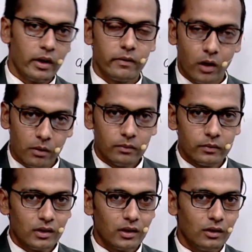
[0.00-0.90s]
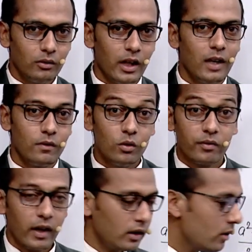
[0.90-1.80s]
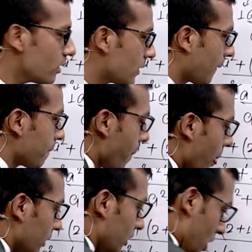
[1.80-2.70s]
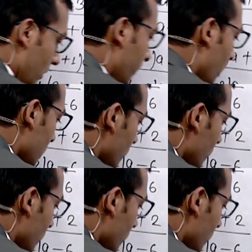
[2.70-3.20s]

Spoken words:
form? We have two factors, a plus